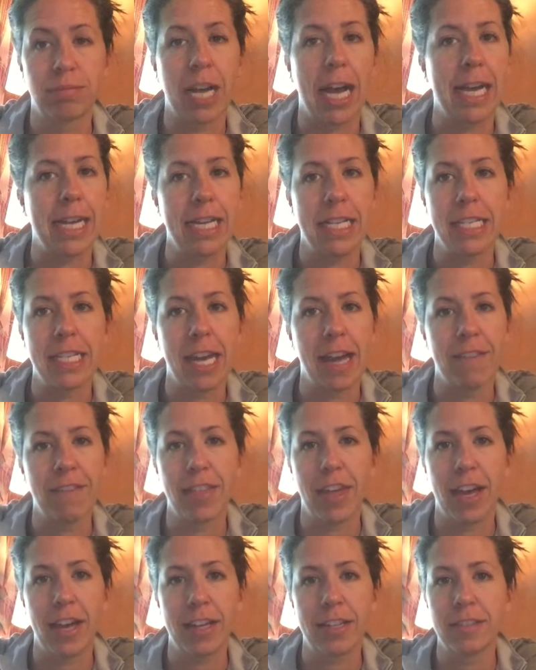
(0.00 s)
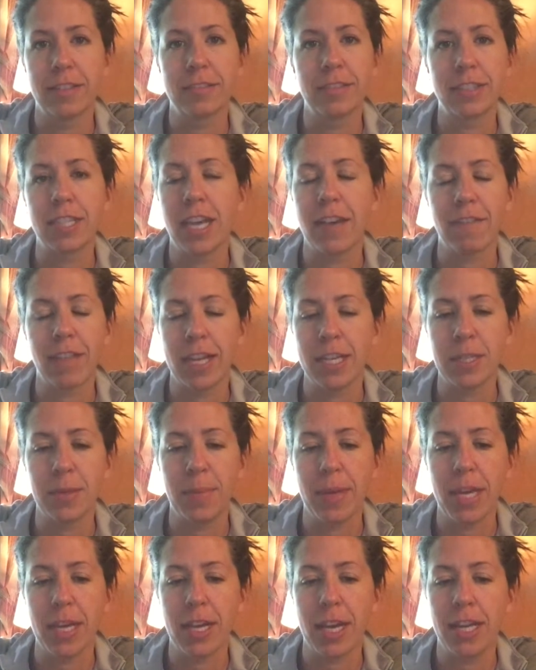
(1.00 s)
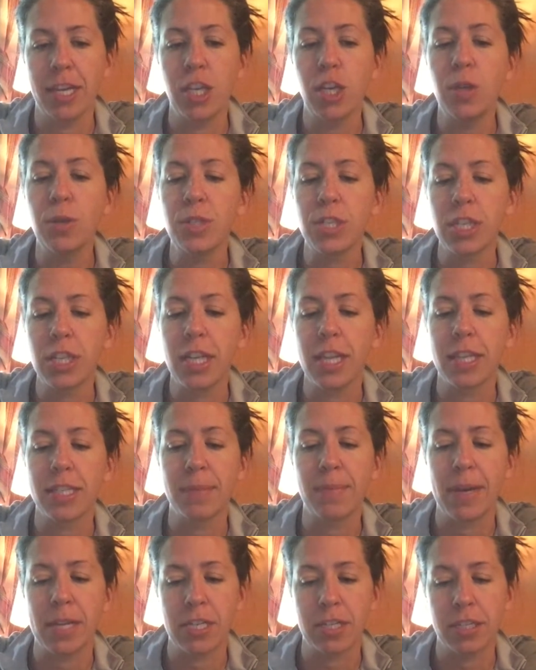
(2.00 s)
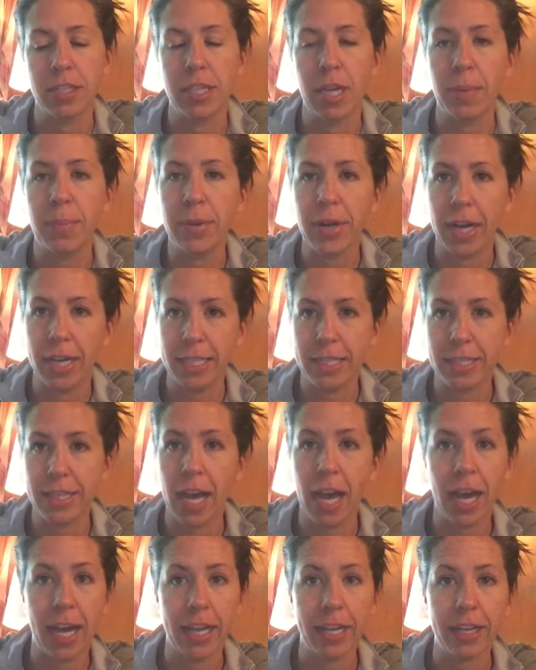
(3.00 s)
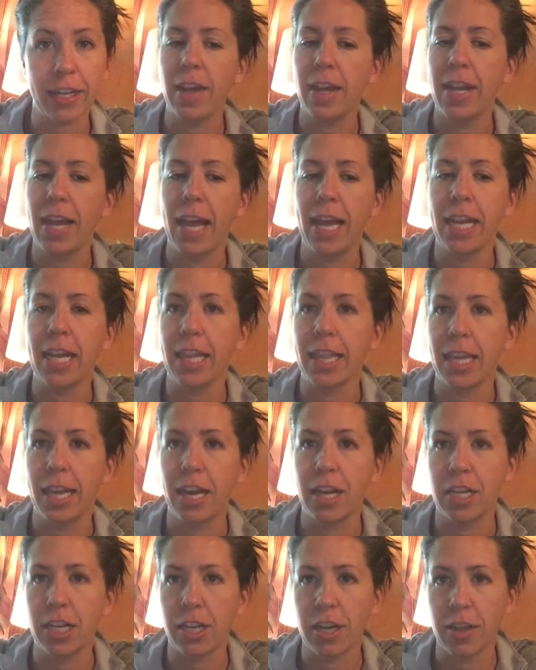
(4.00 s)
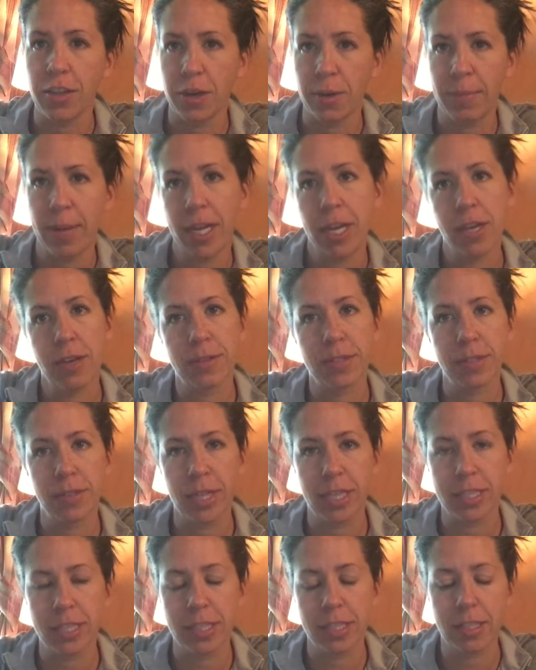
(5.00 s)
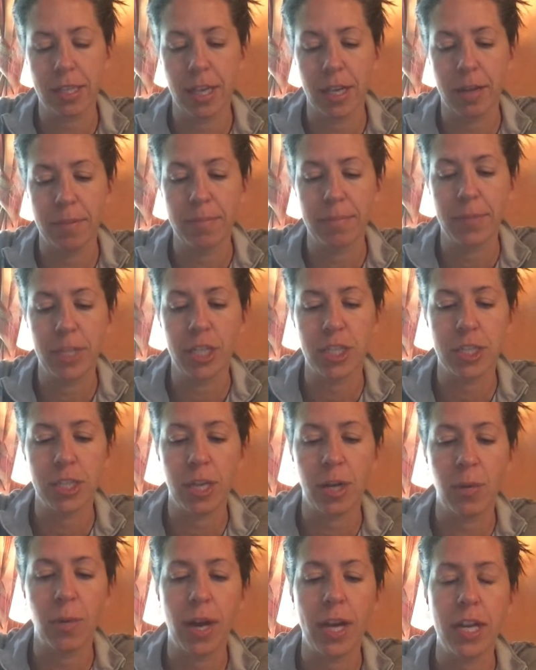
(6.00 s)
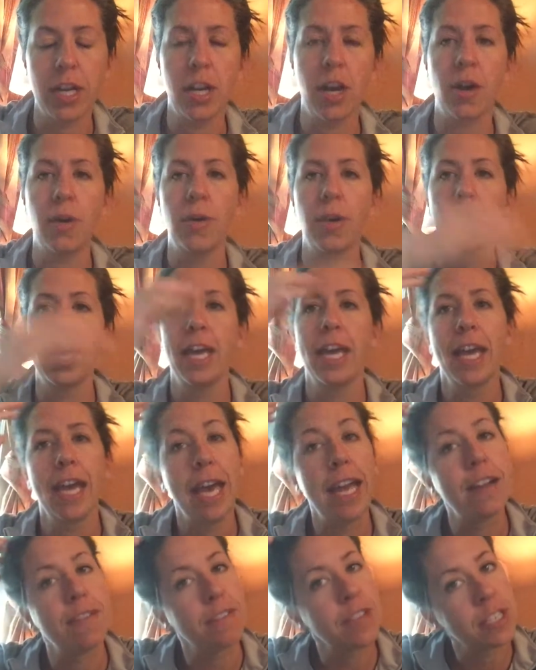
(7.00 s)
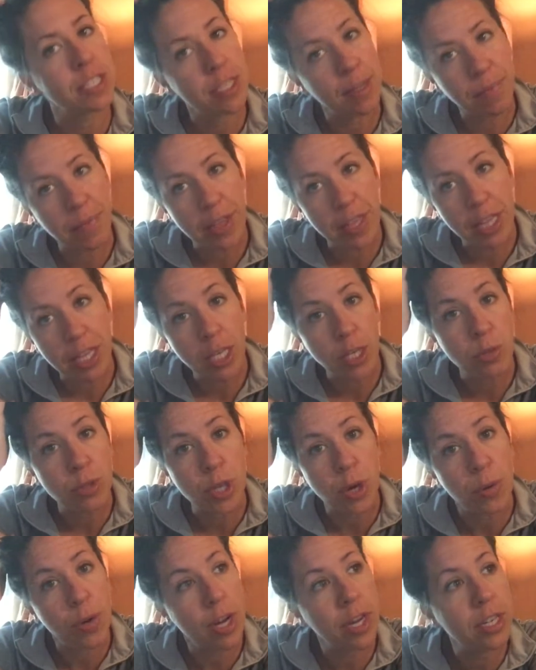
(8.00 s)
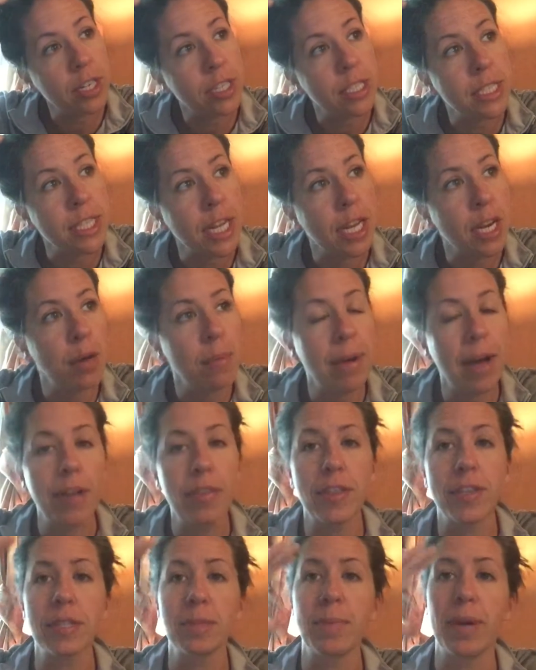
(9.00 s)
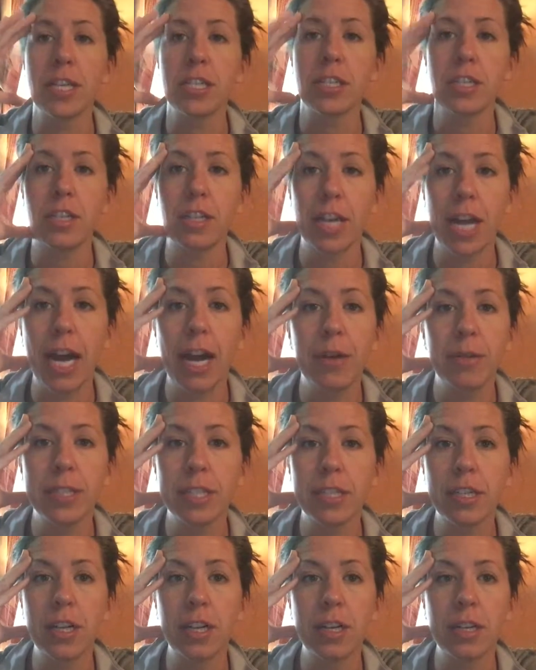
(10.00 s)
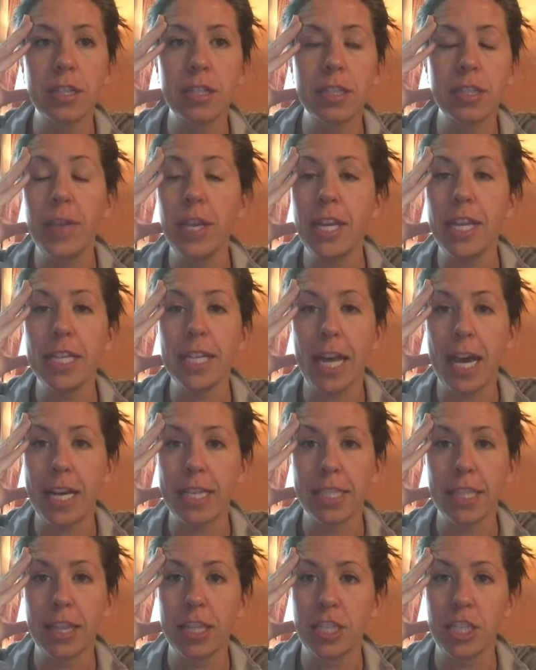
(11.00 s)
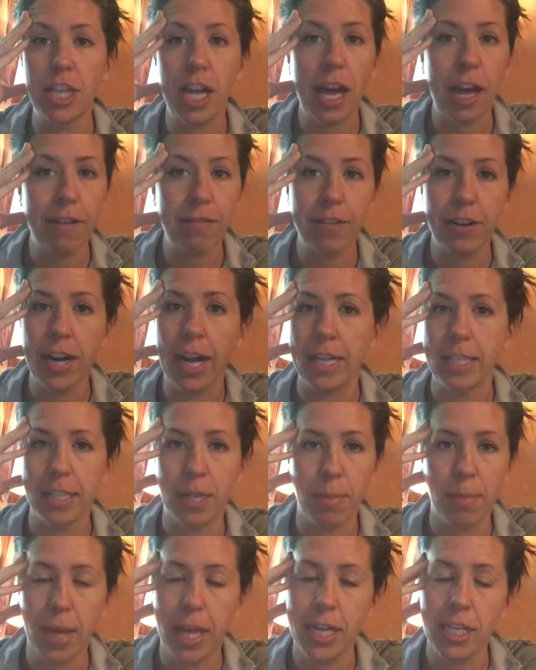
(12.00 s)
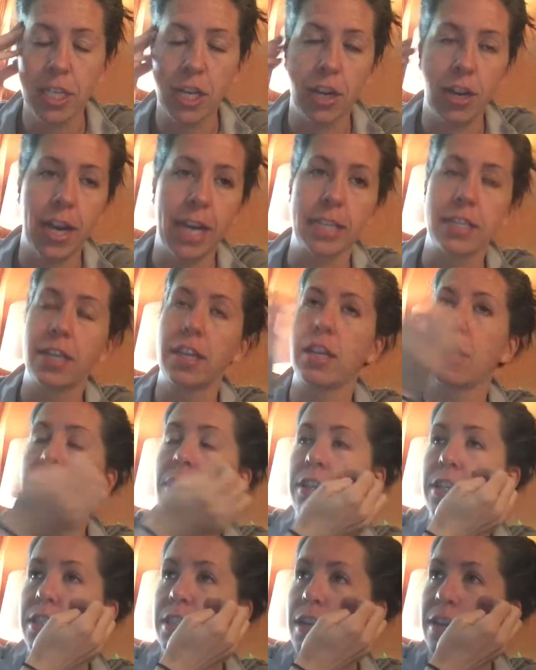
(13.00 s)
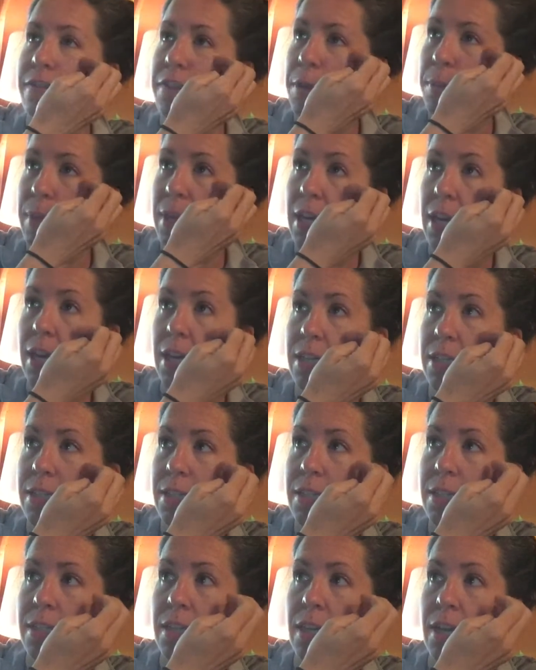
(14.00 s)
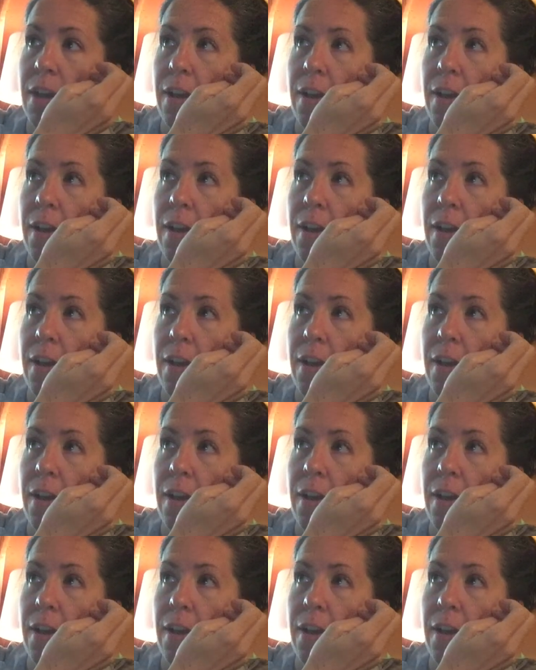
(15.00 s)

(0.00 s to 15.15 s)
I need to have that, give that to me. And usually the specials are priced higher than anything on your other menu. So that's, you're just gonna wanna know. And if there's something that you don't understand about the special or how it's cooked, you need to ask the chef or ask a manager or ask another server, because